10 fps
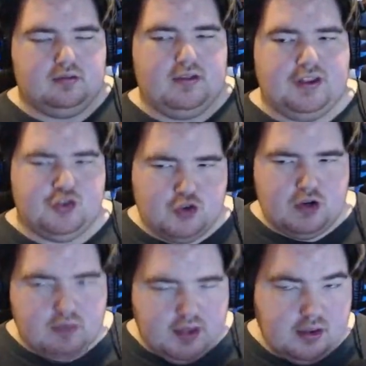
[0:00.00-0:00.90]

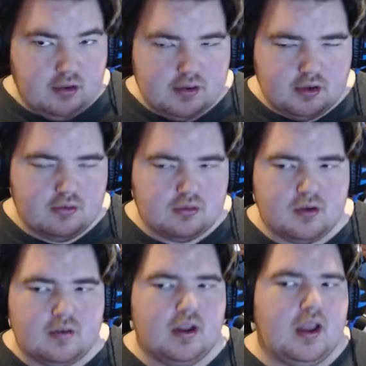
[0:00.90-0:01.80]
entryway that you have to go through,
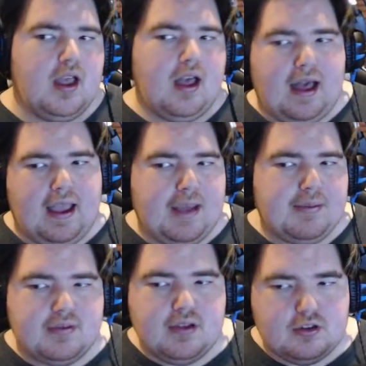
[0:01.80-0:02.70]
I
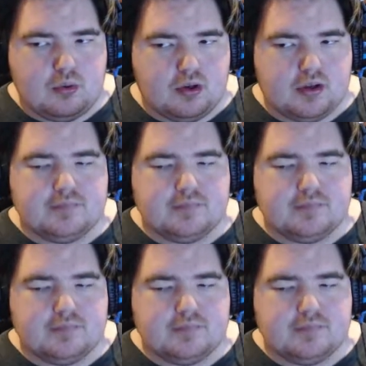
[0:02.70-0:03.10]
absolutely adored.